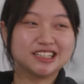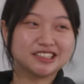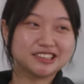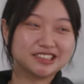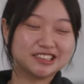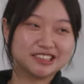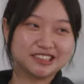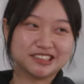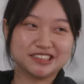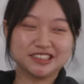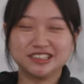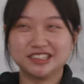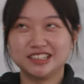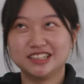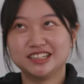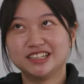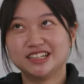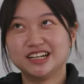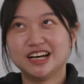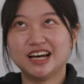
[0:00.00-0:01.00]
under
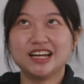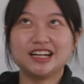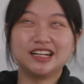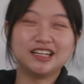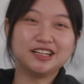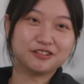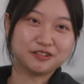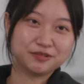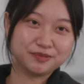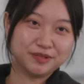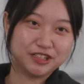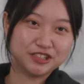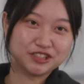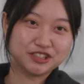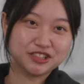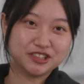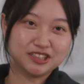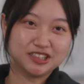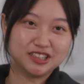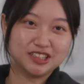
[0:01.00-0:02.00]
highly
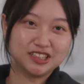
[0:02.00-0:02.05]
automation.